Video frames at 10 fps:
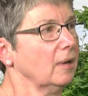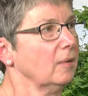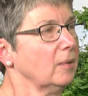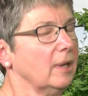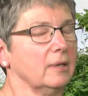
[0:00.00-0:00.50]

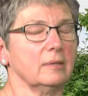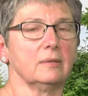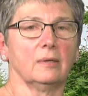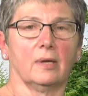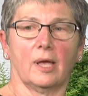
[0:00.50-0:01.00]
was
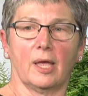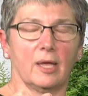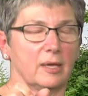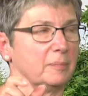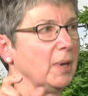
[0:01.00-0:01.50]

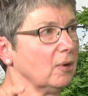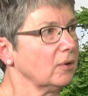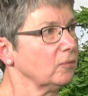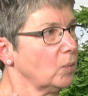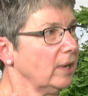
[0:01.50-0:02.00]
a pair
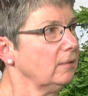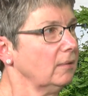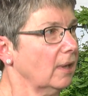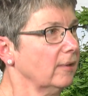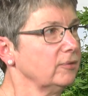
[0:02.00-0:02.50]
of white
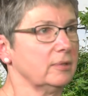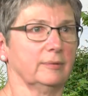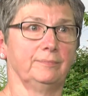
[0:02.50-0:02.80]
gloves.